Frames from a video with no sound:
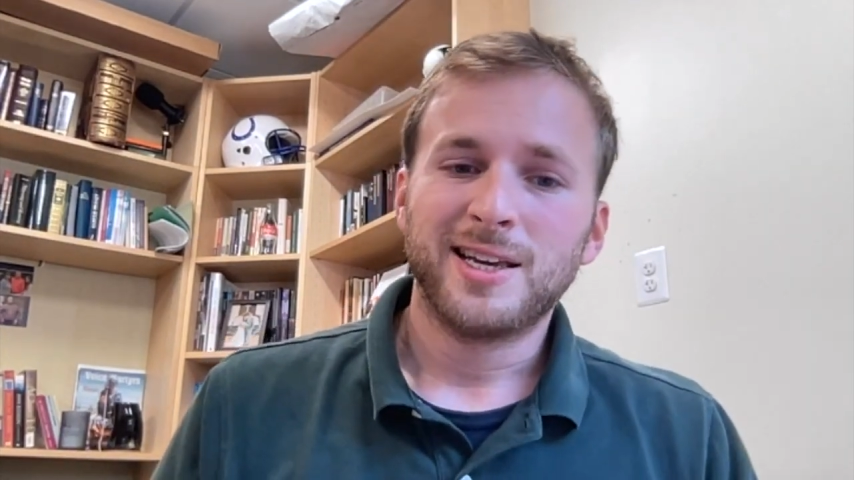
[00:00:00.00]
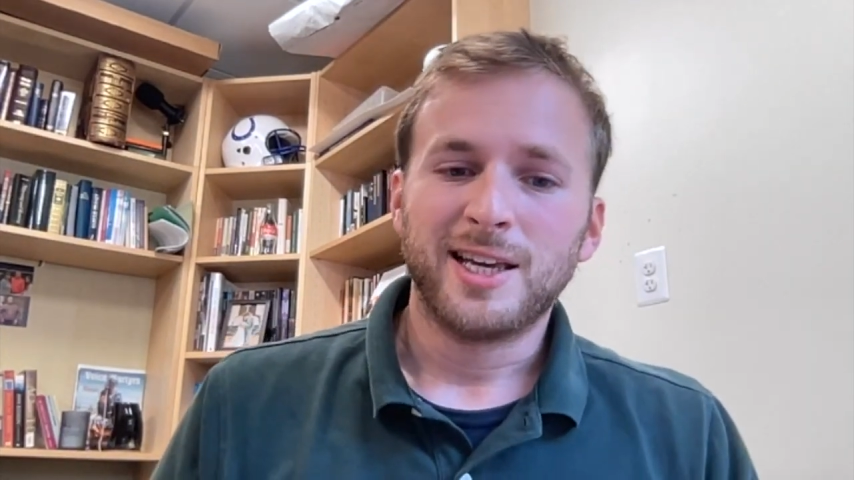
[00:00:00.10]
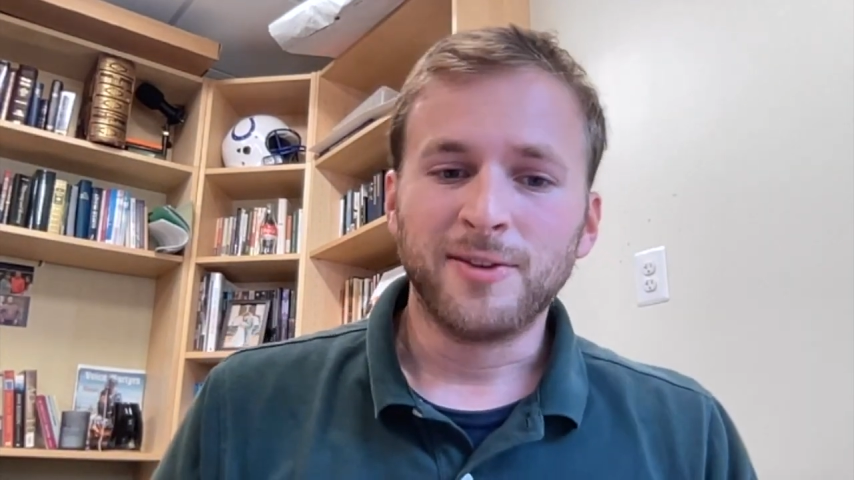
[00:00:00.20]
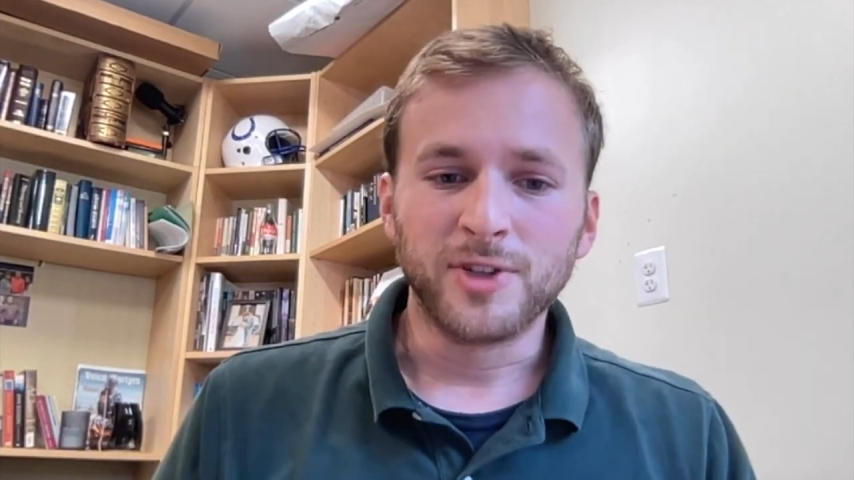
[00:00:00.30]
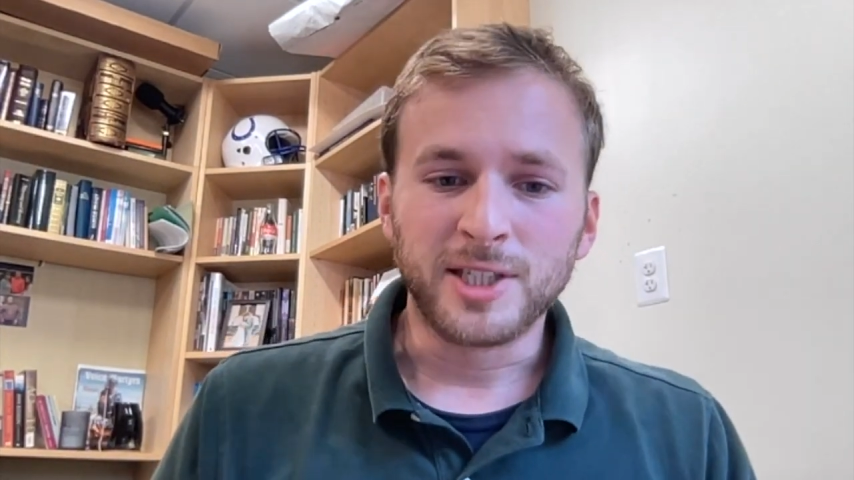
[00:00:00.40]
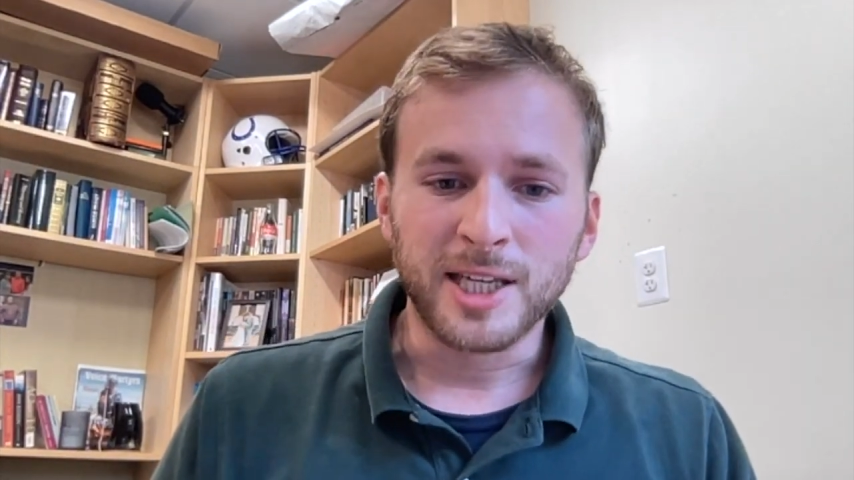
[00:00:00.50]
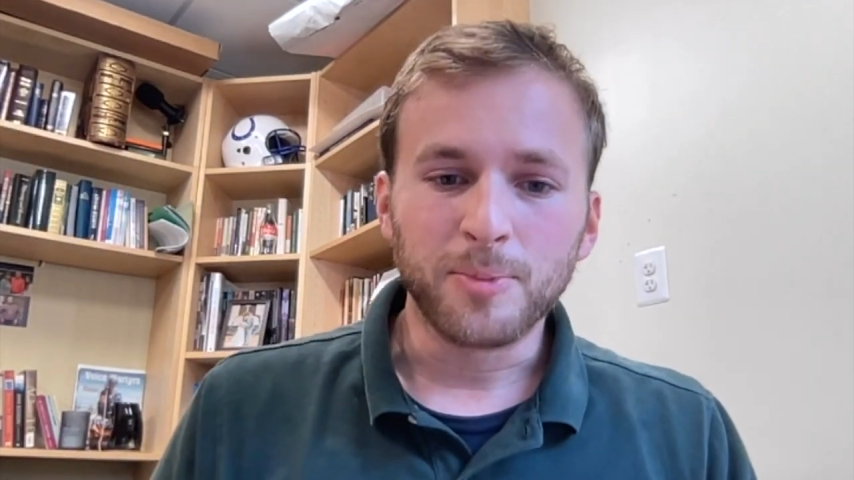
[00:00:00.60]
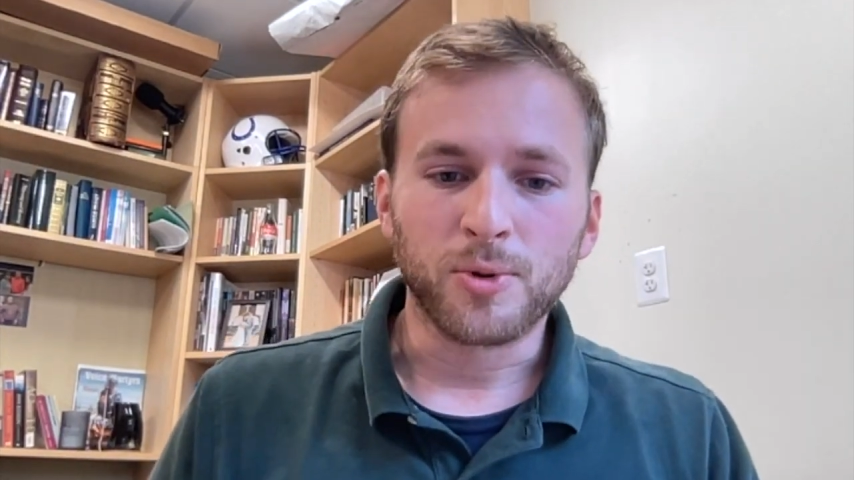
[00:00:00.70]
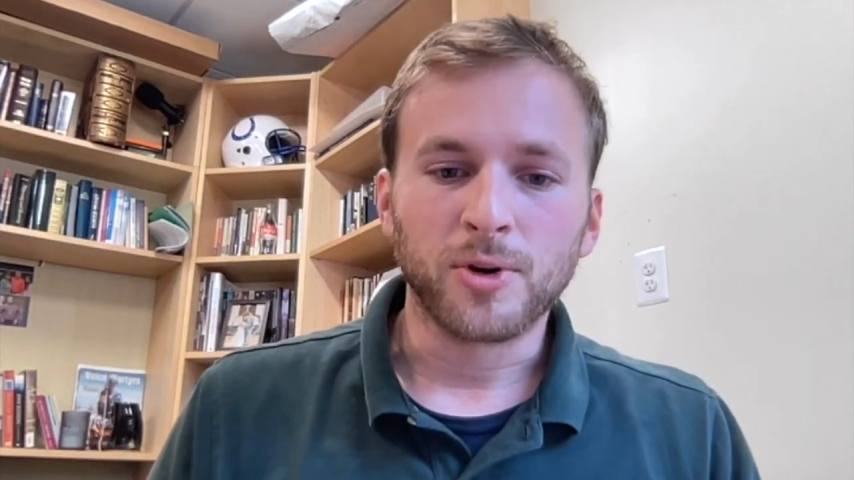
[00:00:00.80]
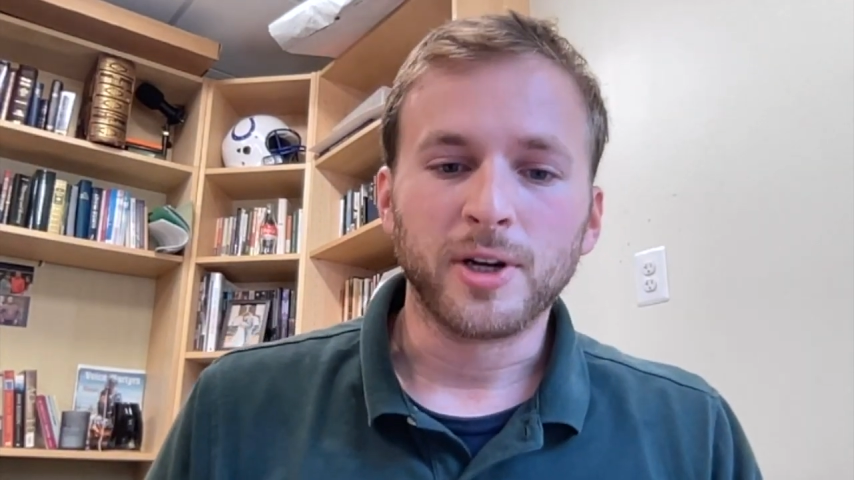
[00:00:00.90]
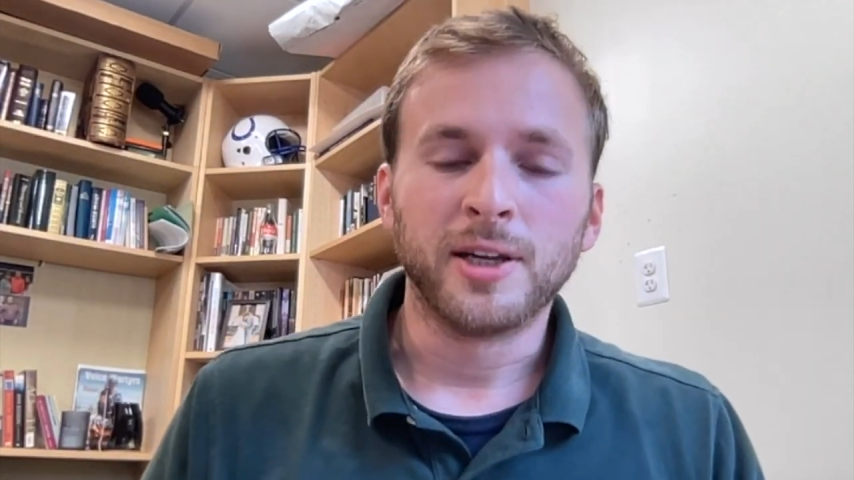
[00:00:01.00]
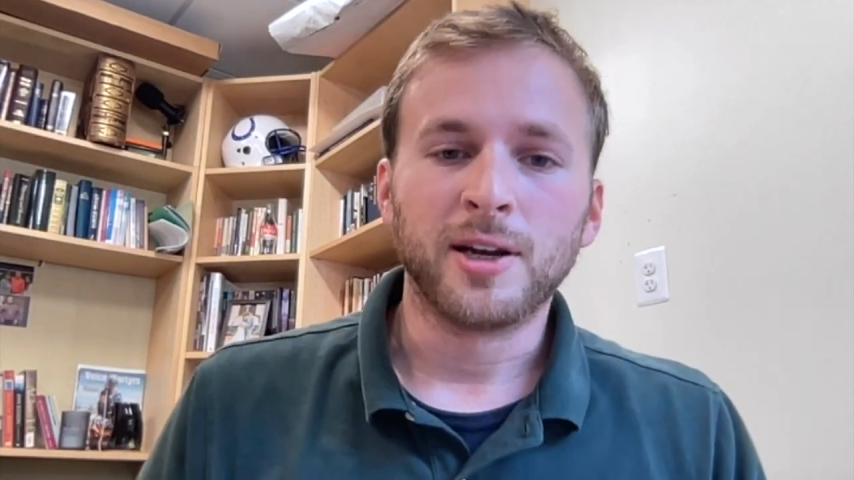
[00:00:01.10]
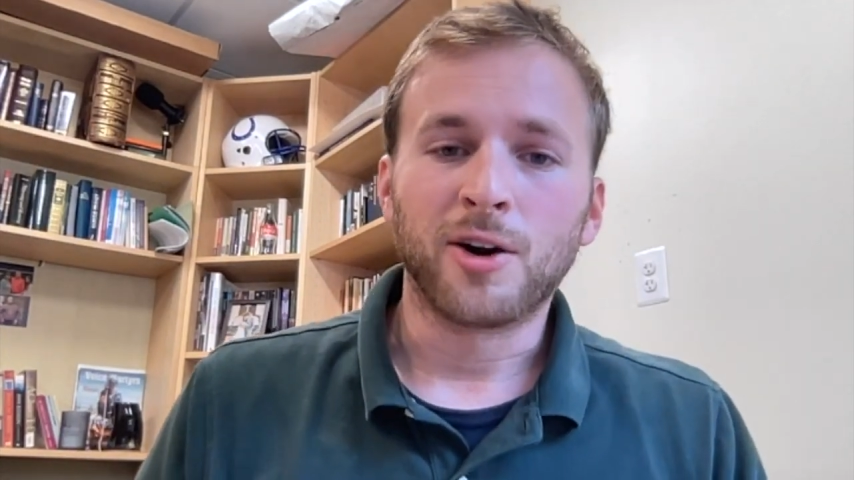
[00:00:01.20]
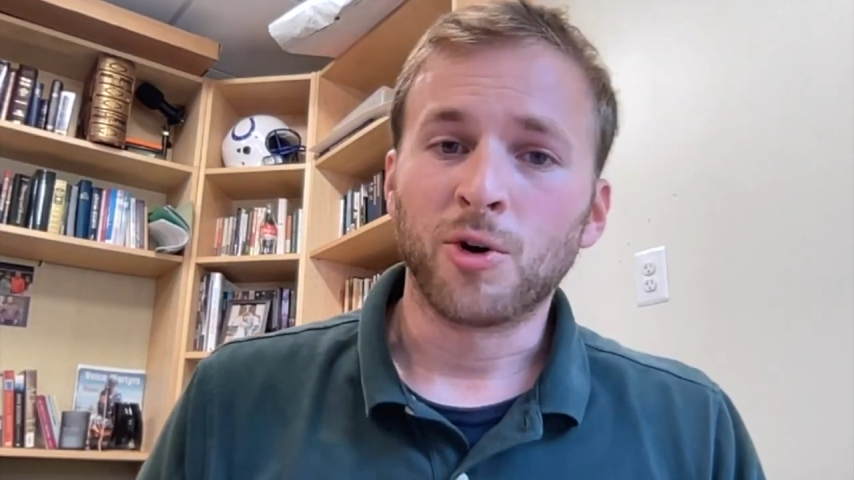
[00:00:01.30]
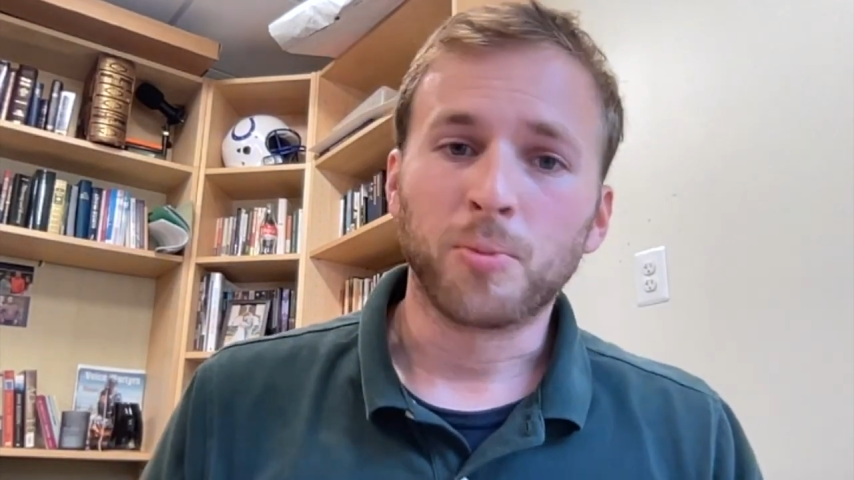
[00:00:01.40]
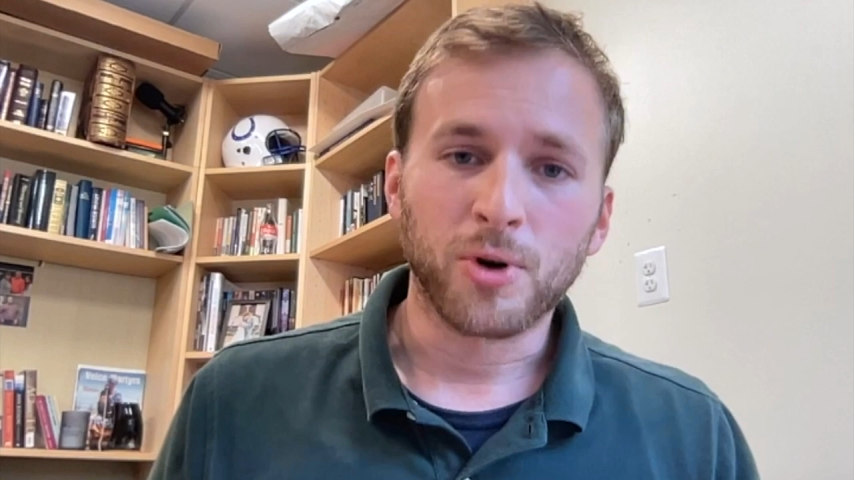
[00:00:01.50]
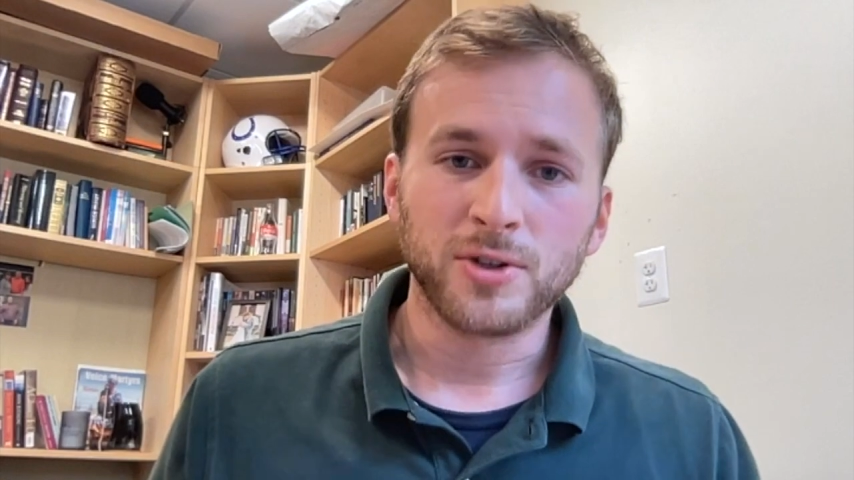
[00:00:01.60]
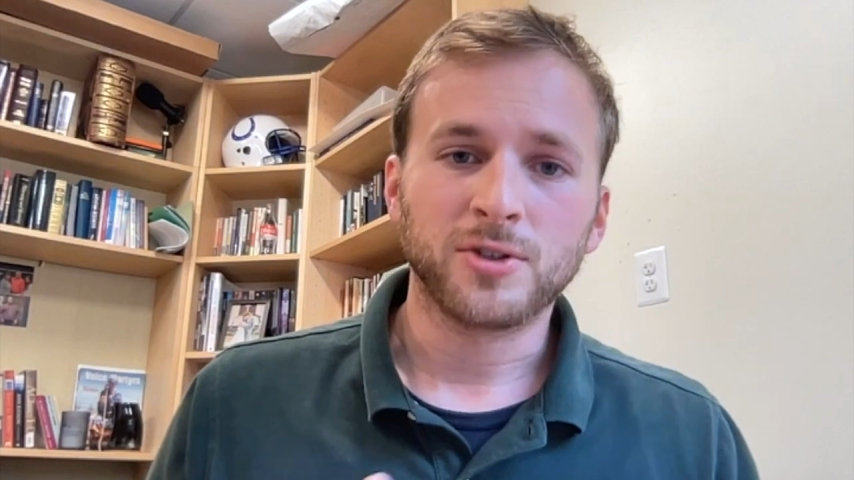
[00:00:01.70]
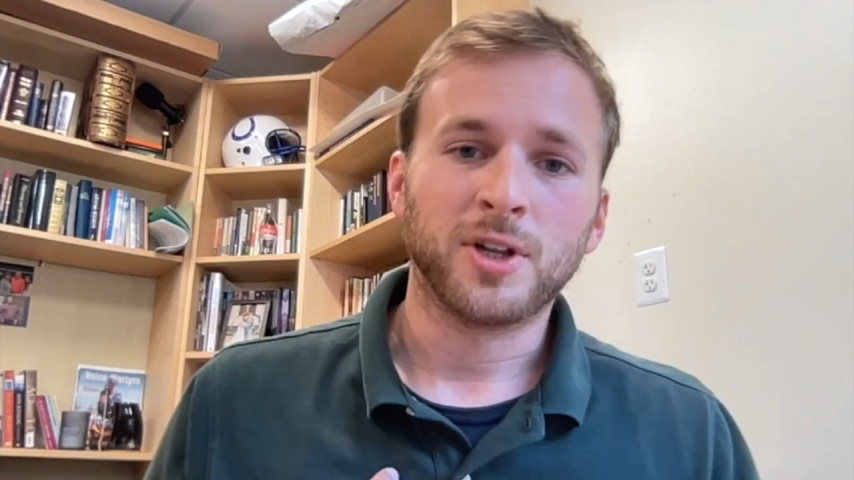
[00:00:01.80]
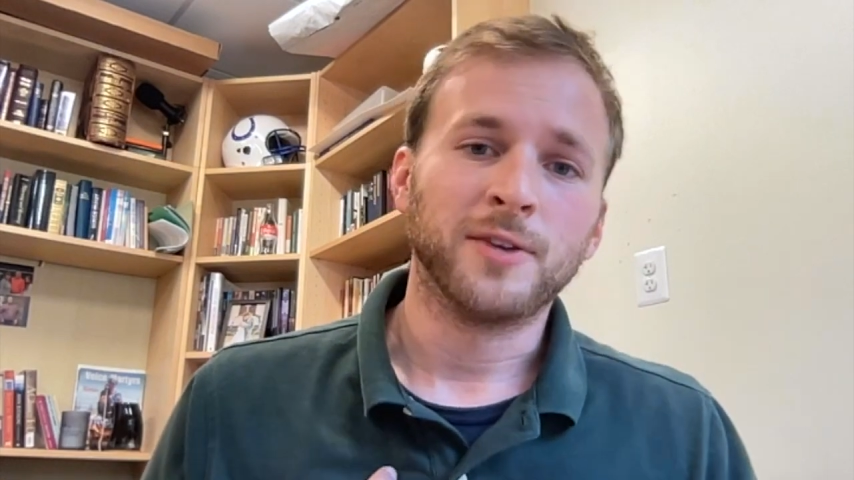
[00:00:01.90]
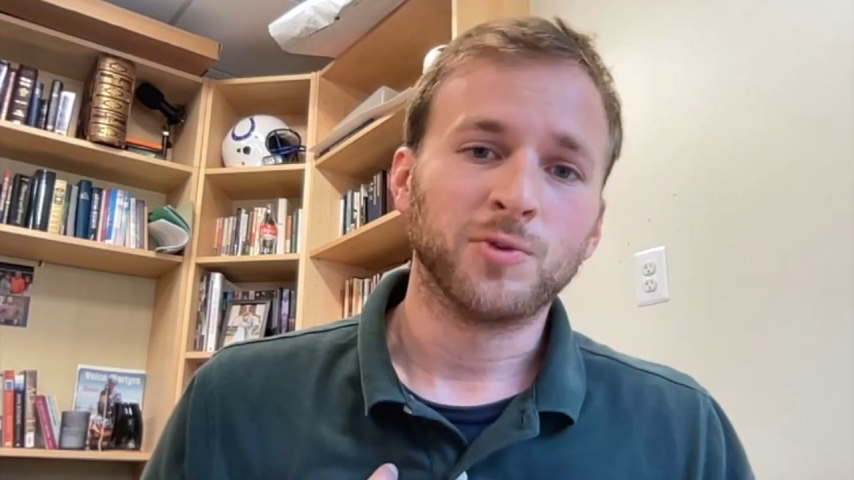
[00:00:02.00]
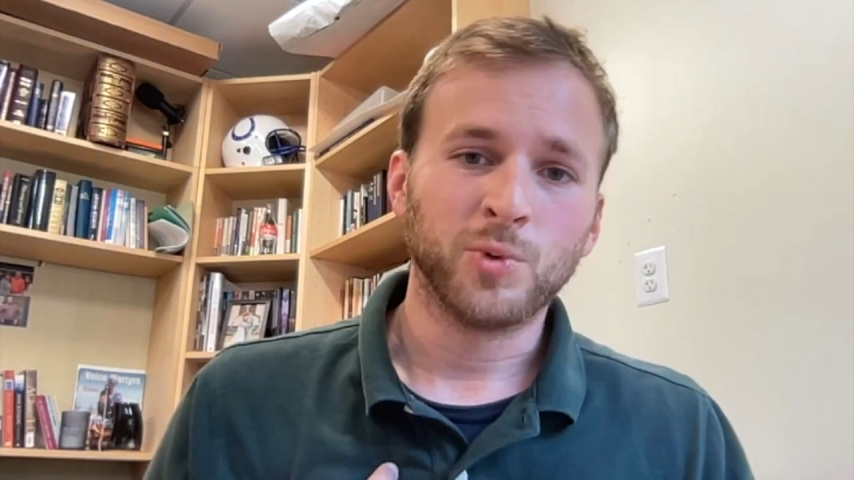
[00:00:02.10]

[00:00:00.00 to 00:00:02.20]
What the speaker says: even deeper in our own personal lives.